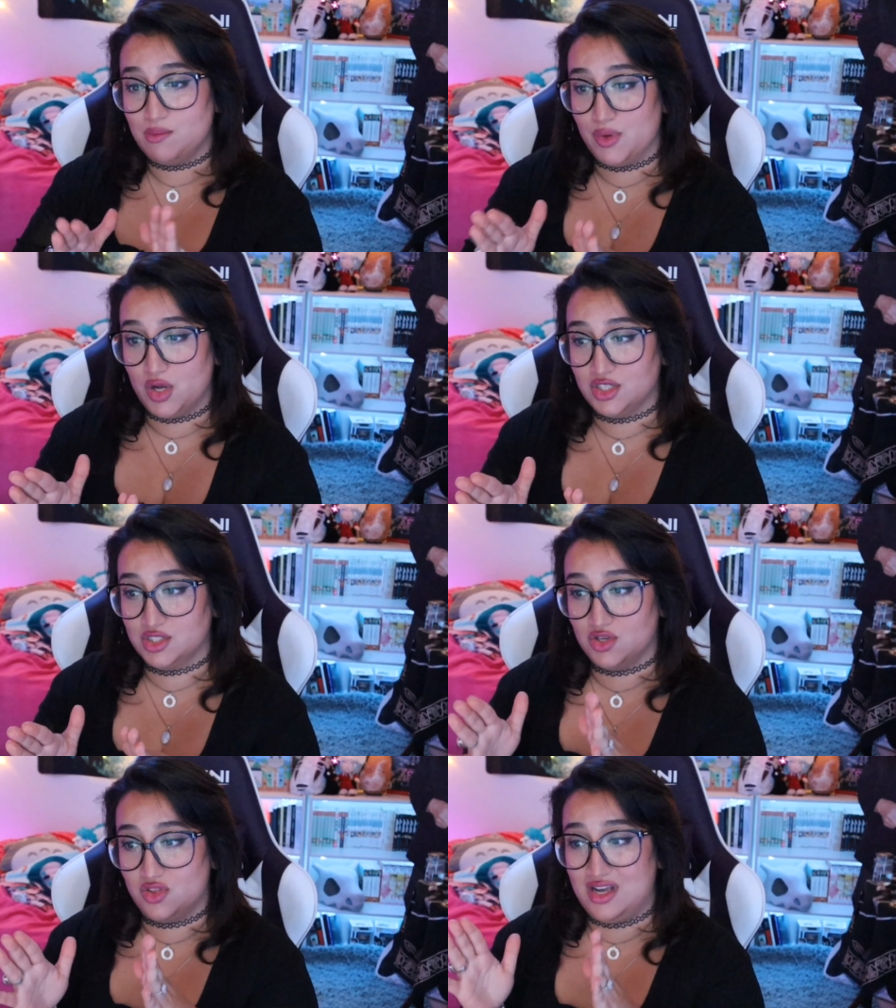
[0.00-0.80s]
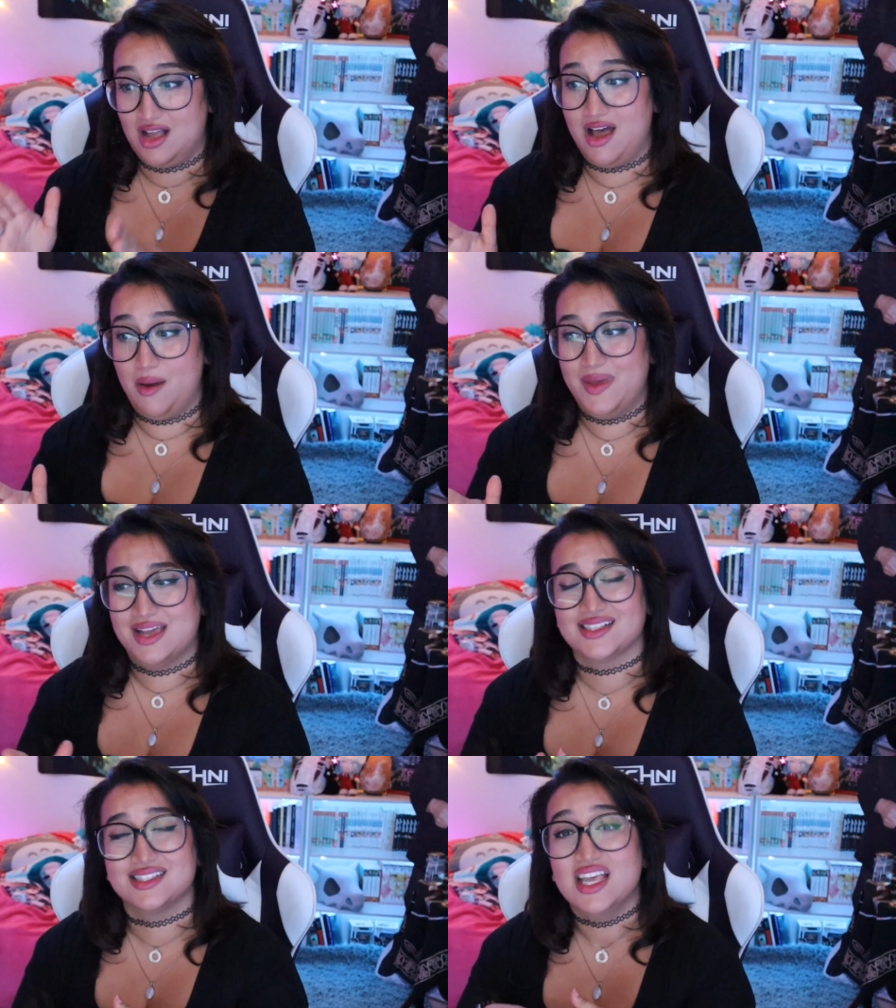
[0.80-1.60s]
the books or the
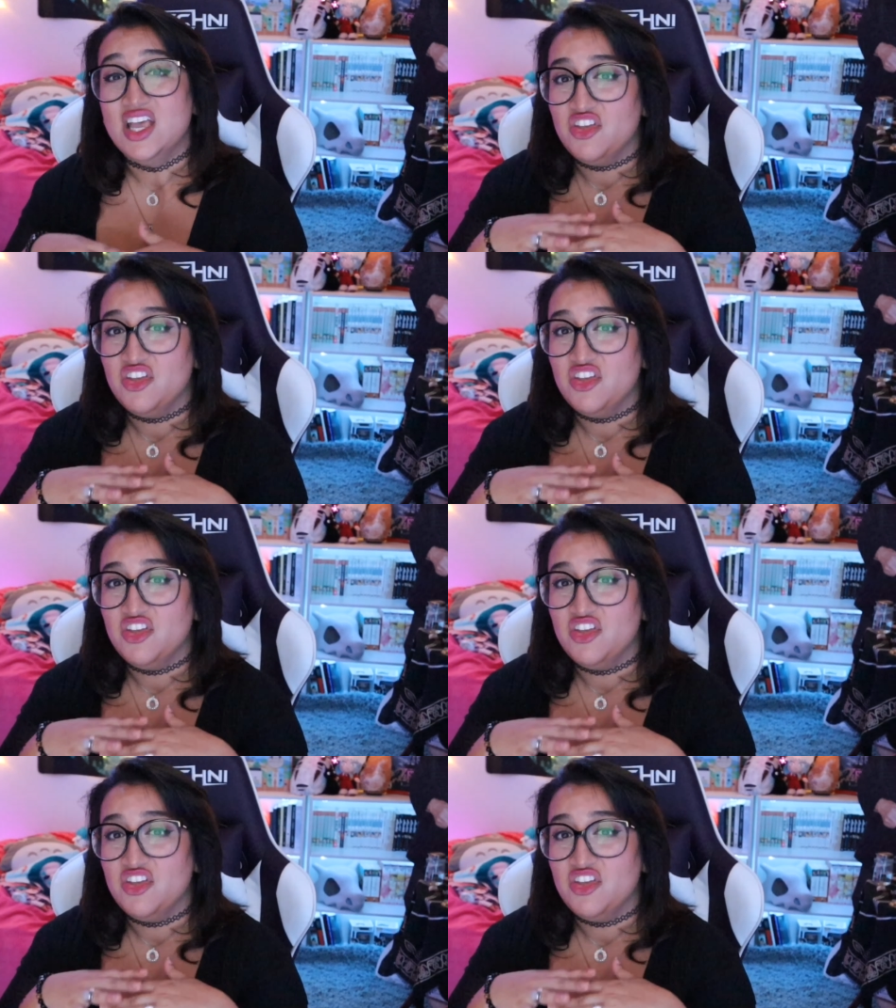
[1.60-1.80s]
comics,